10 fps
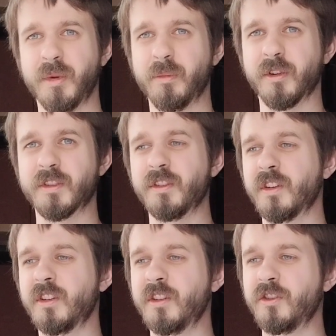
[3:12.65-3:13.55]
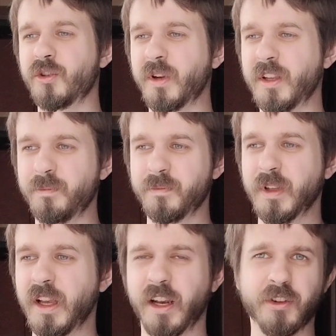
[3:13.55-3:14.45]
People are still going to enjoy it.
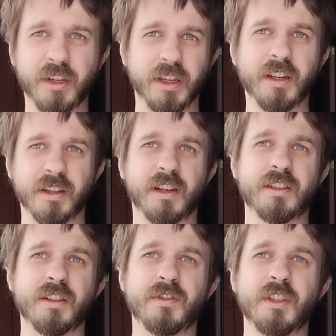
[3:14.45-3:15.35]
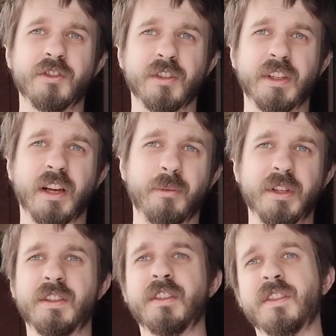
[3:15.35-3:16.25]
I know you can get a lot of stuff digitally now,
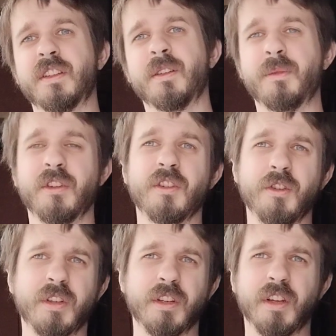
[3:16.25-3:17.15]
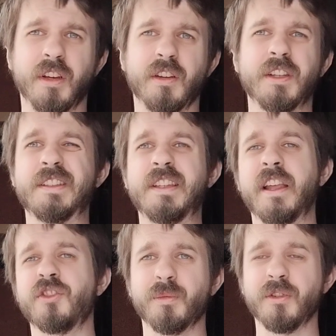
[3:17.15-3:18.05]
but this is like something you can, it's
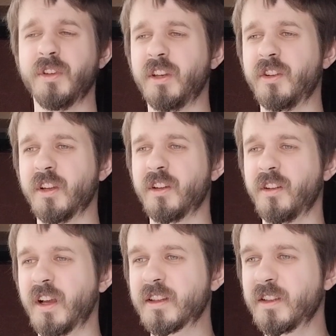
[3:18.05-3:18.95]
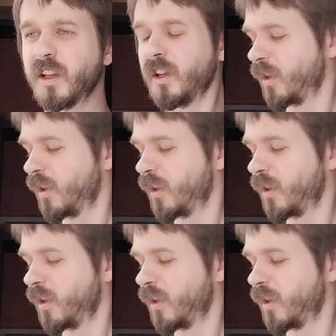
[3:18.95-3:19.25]
tangible and you can collect.